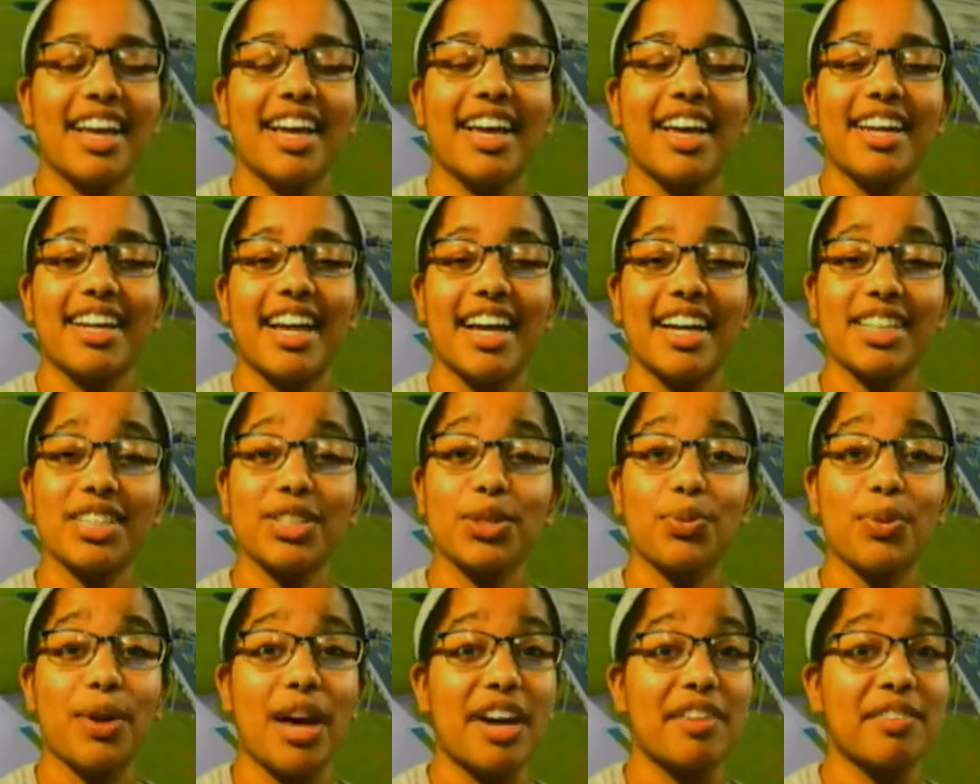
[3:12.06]
Next,
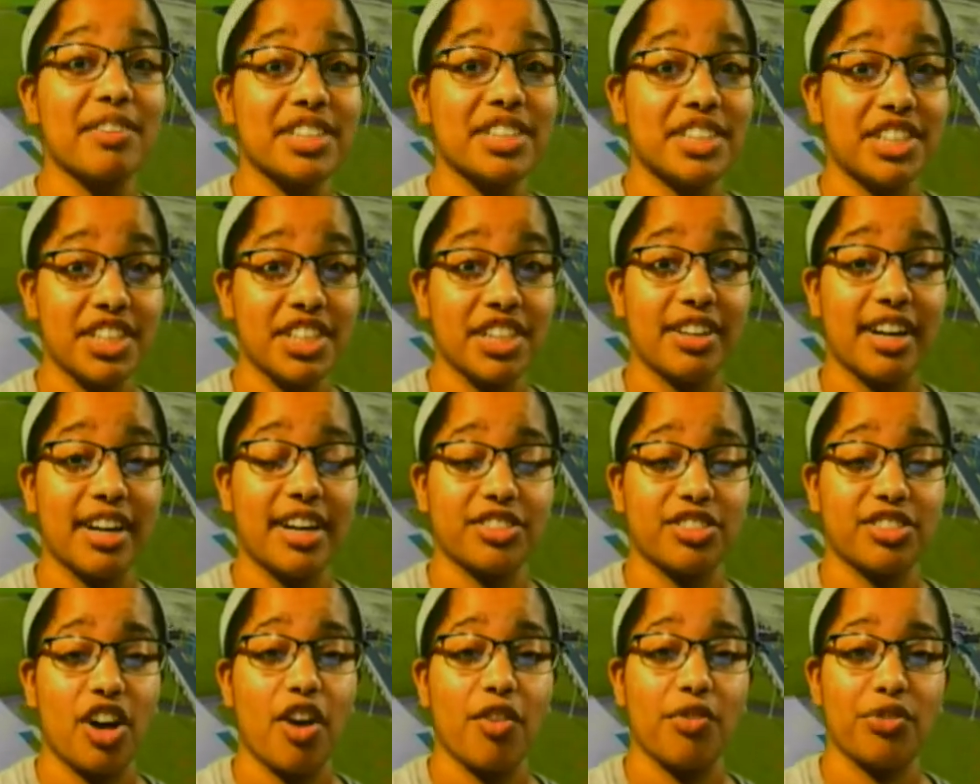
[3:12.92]
we have our senior class
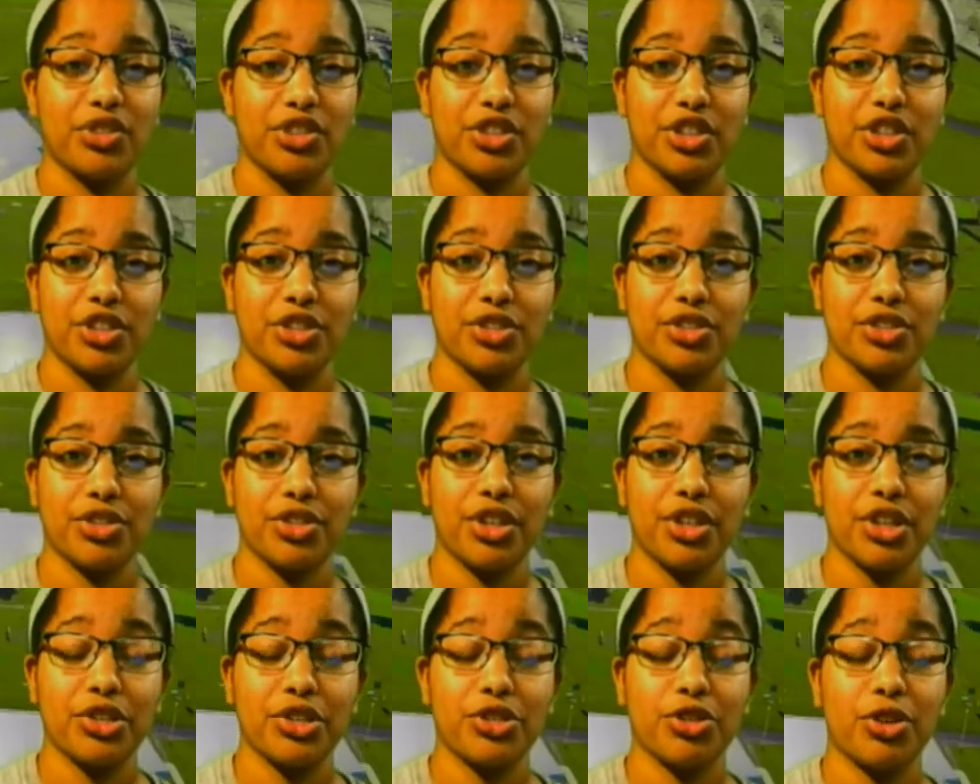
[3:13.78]
officers,
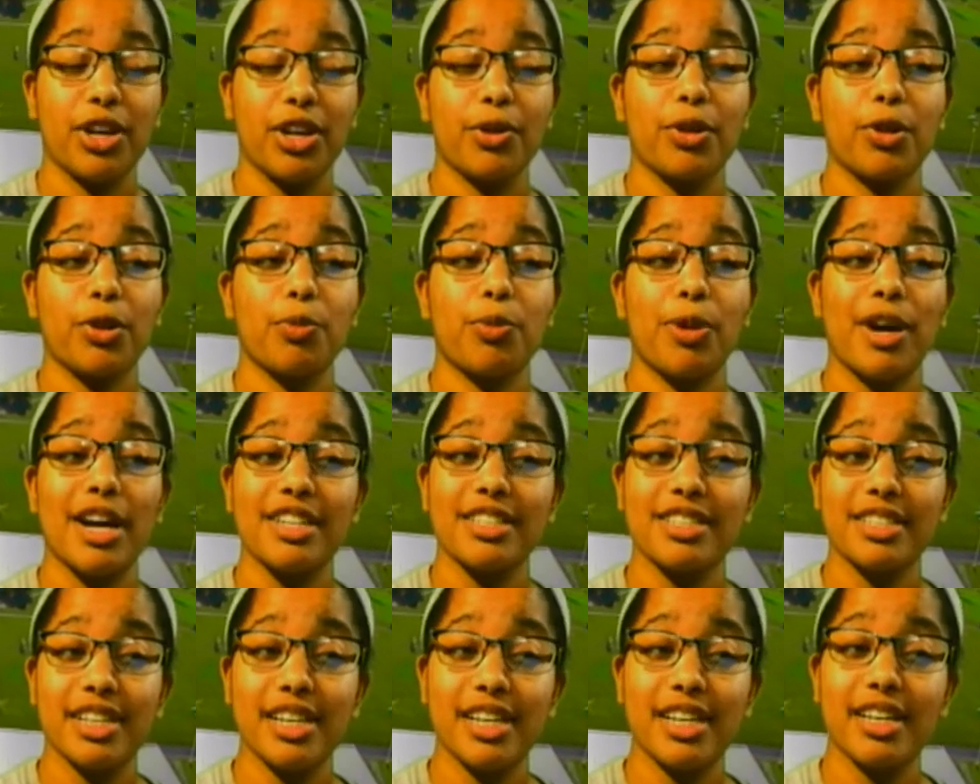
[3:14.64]
starting with
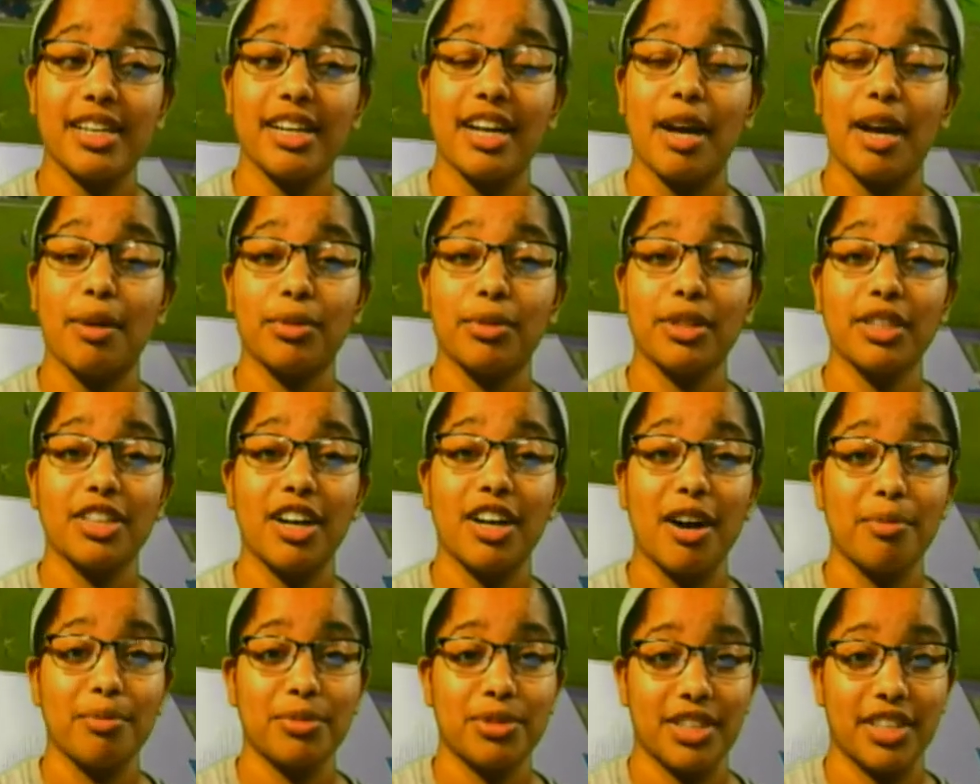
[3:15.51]
President Emily
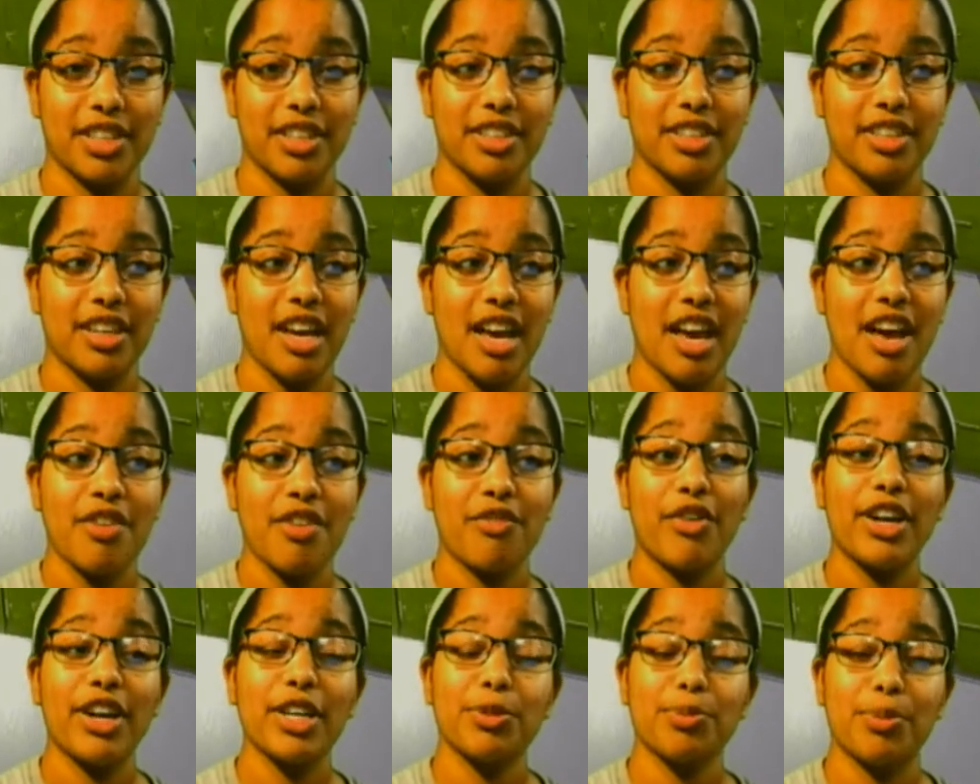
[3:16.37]
Thompson,
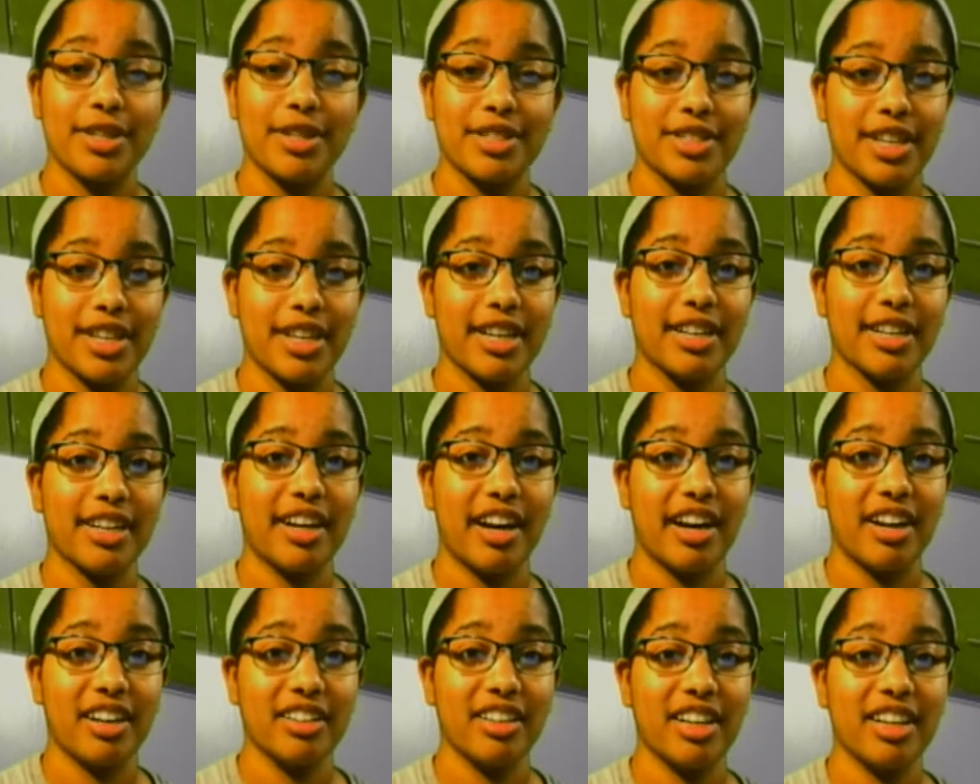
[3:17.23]
Vice President
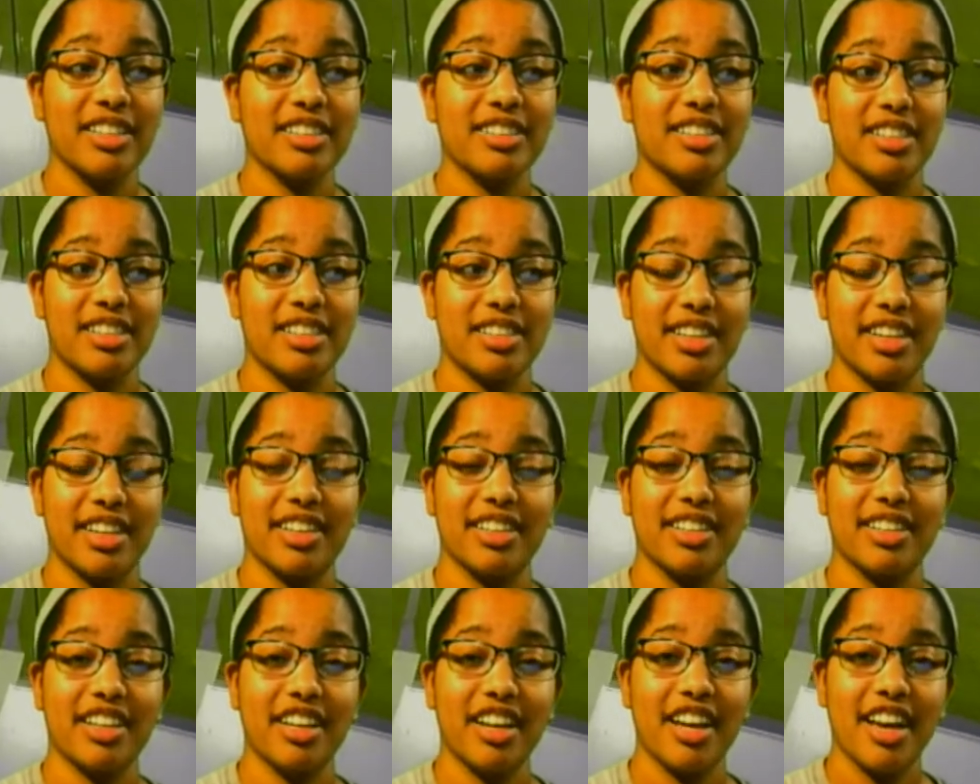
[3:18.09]
Caroline Diskin,